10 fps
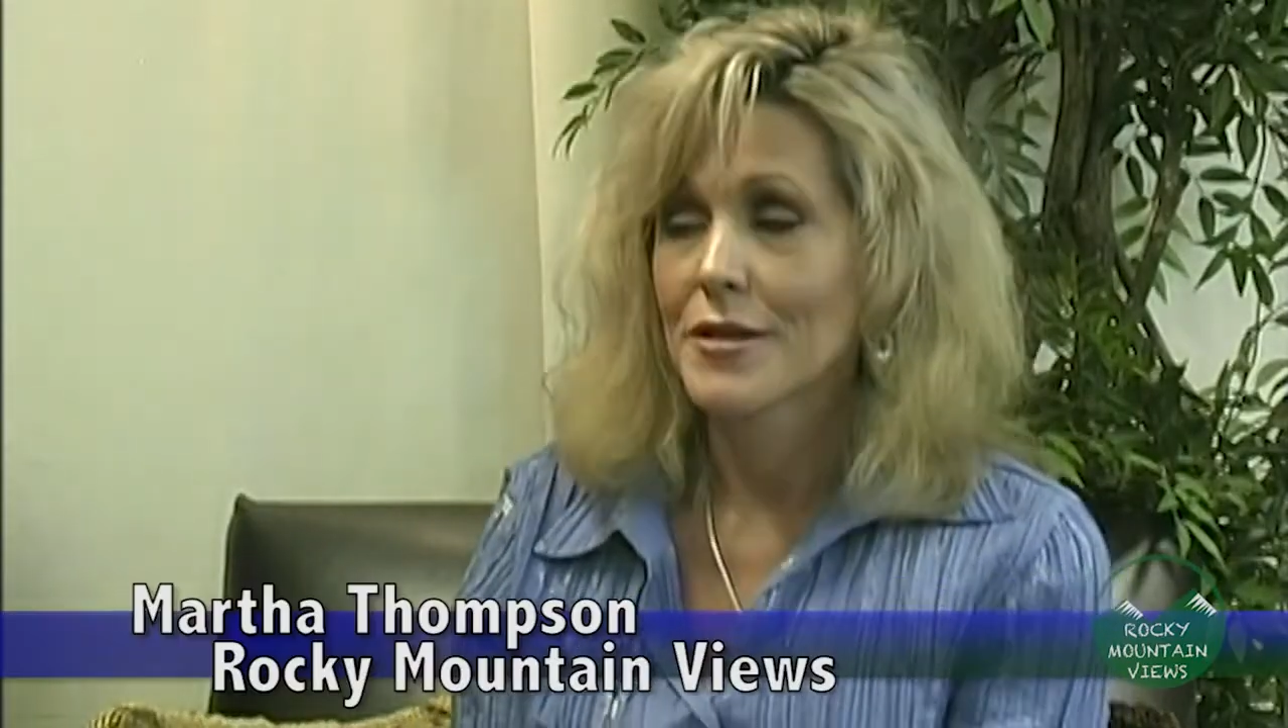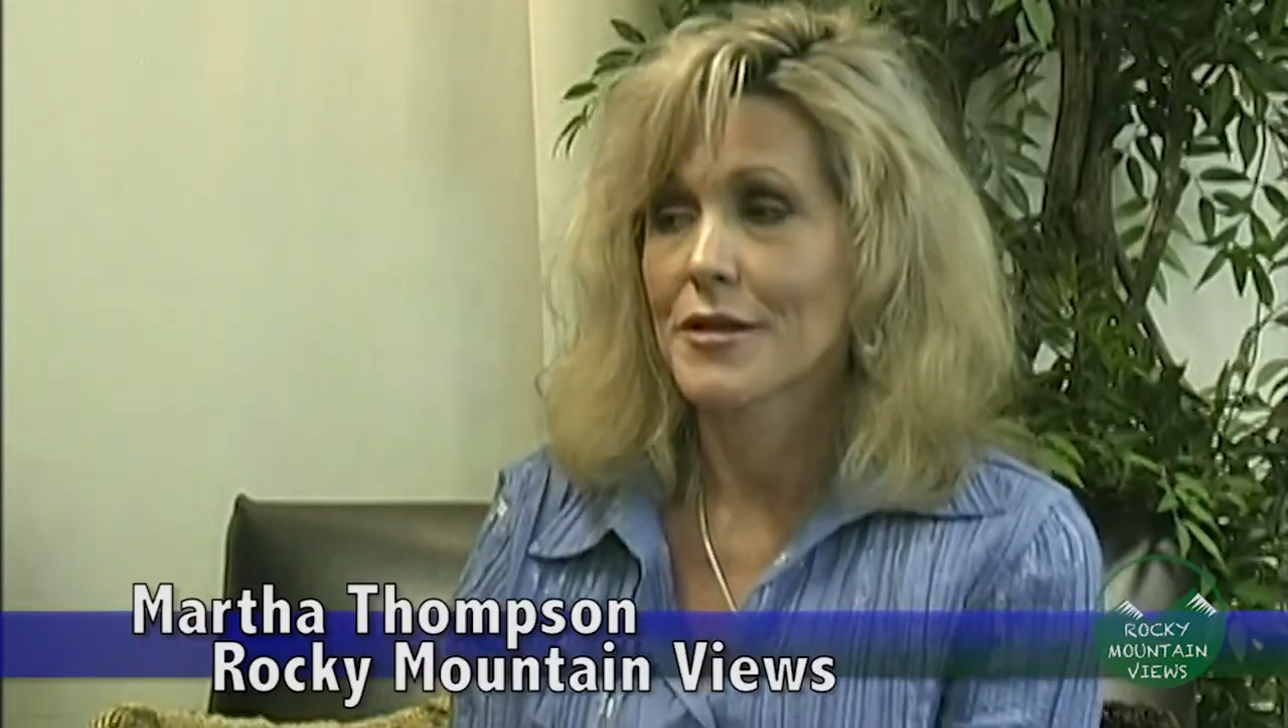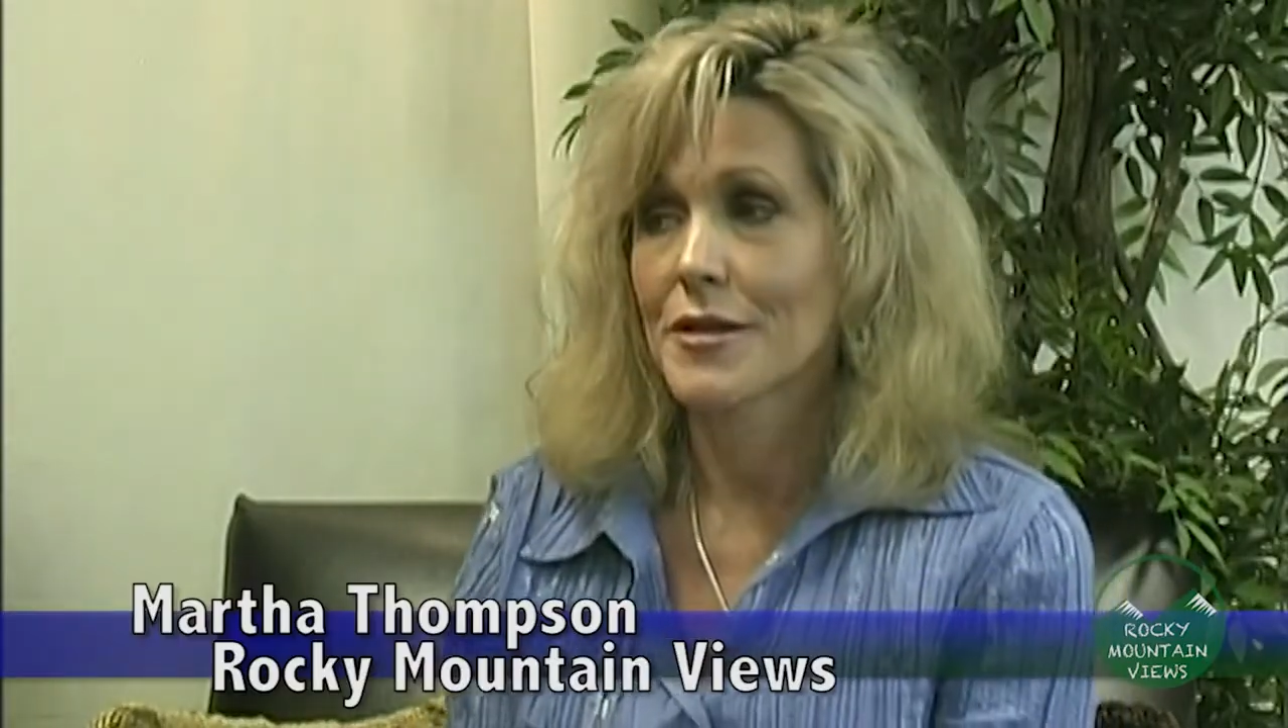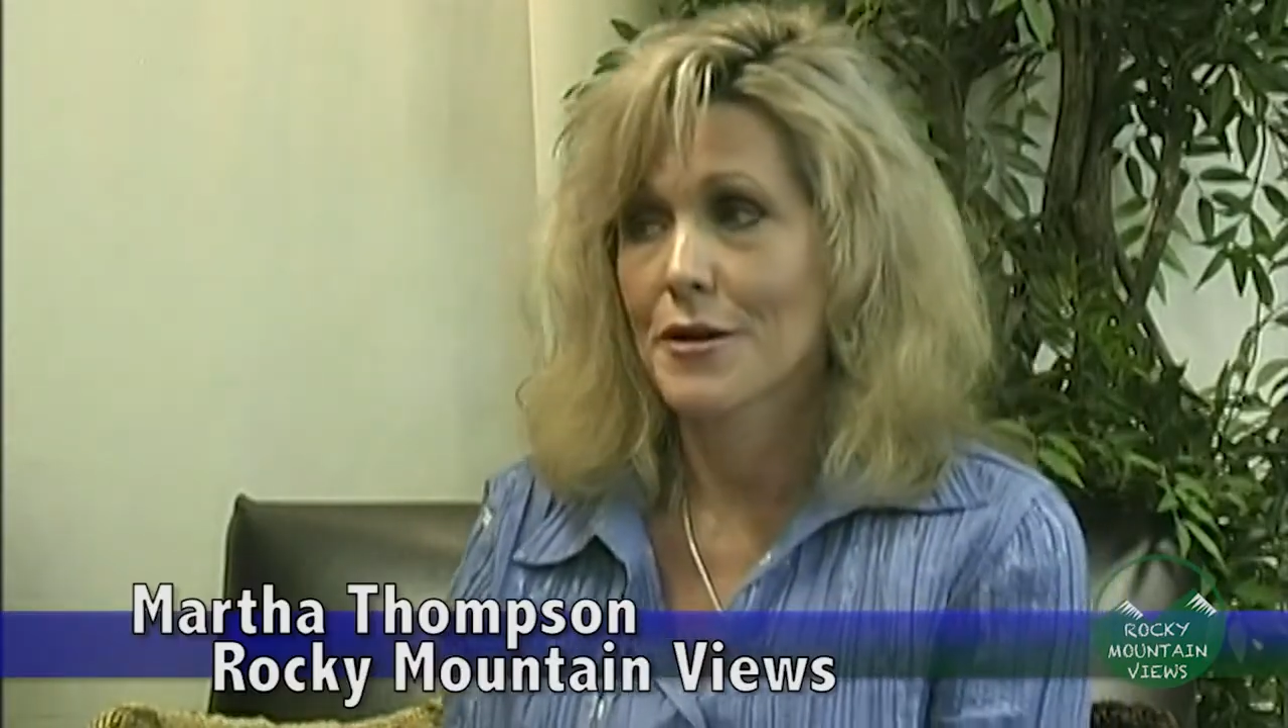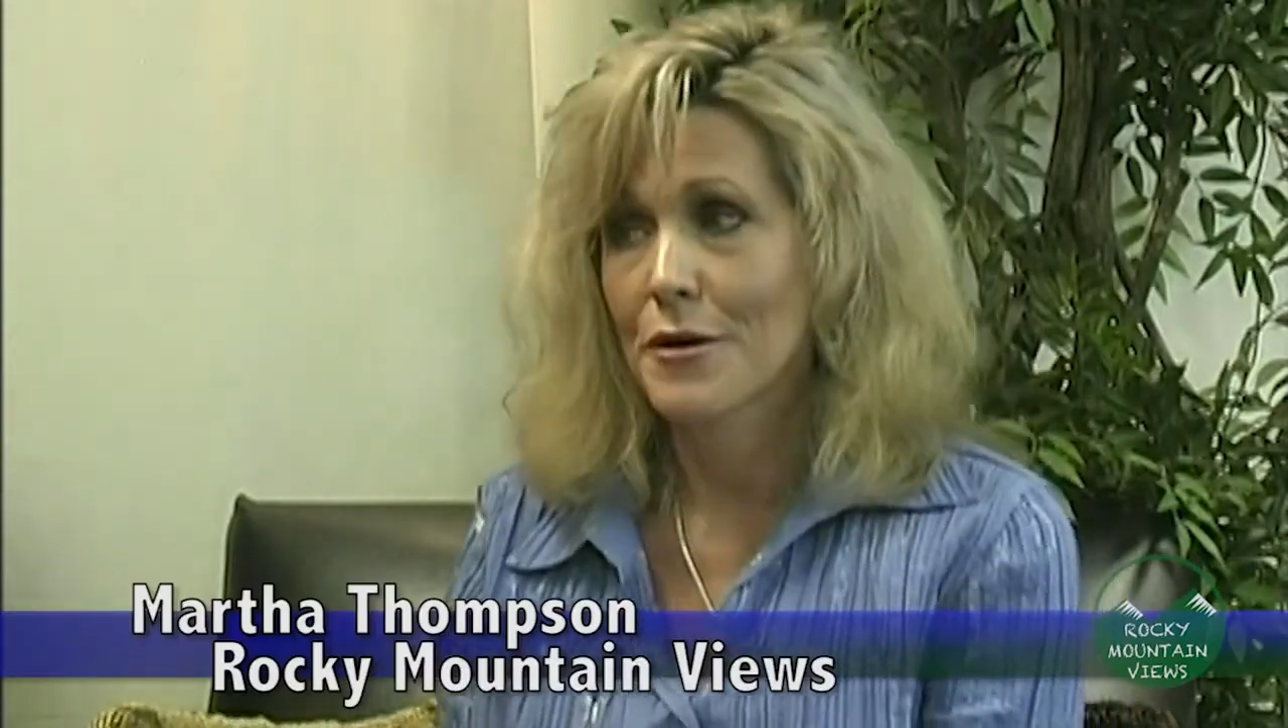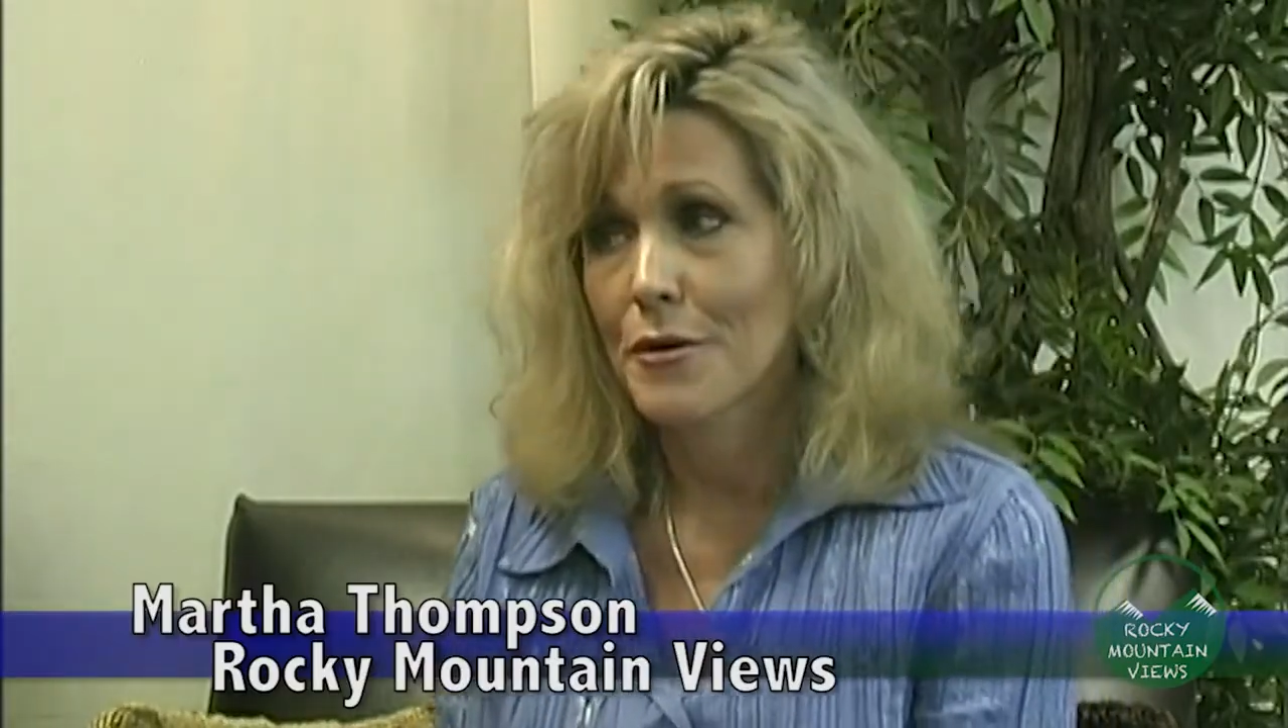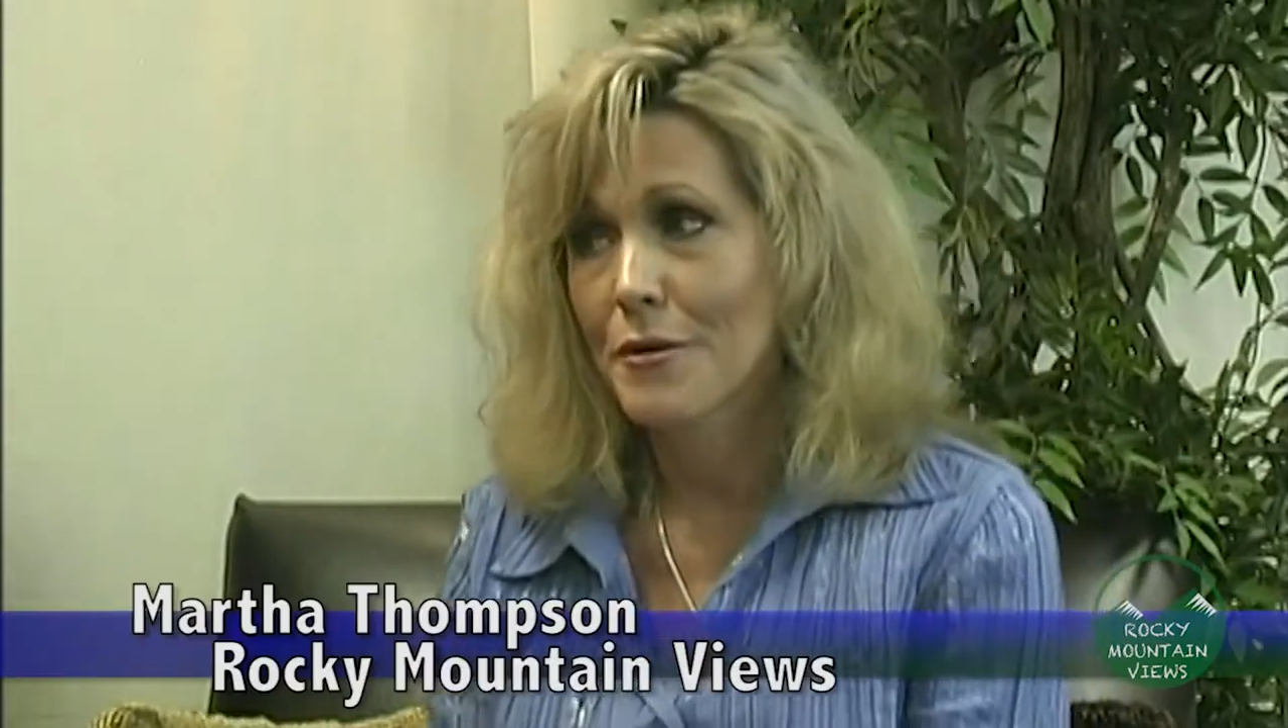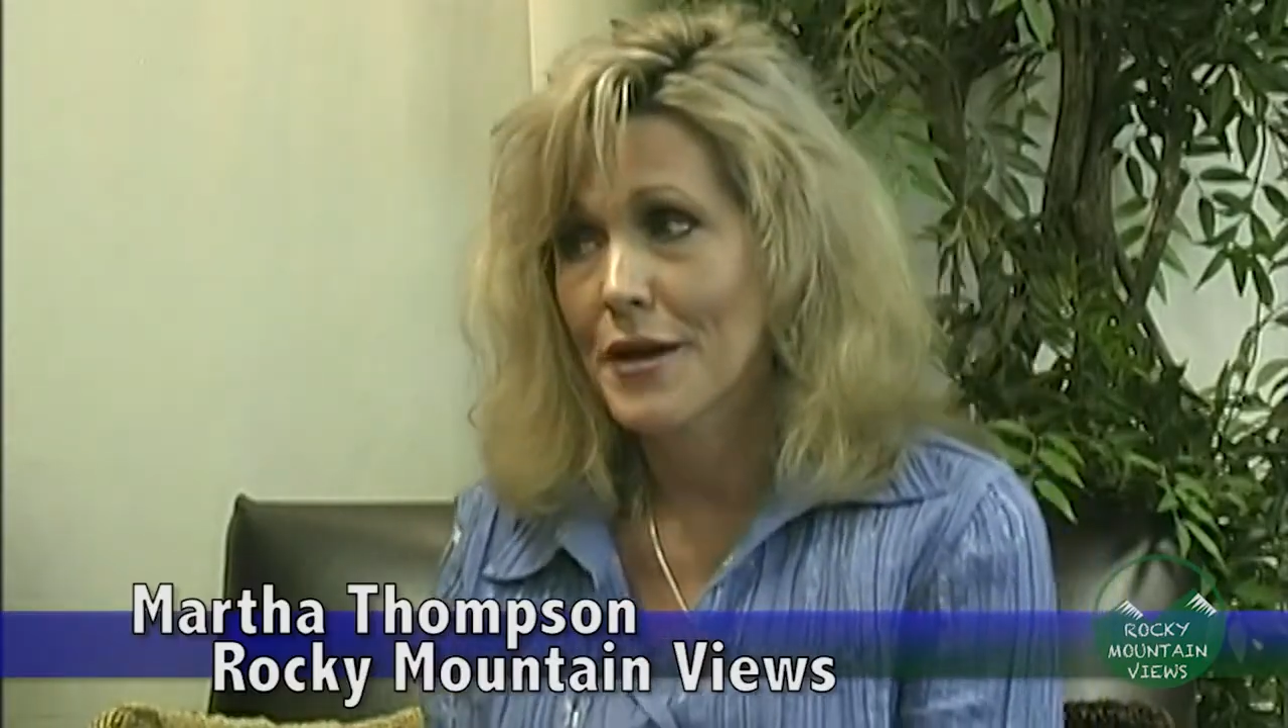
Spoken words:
So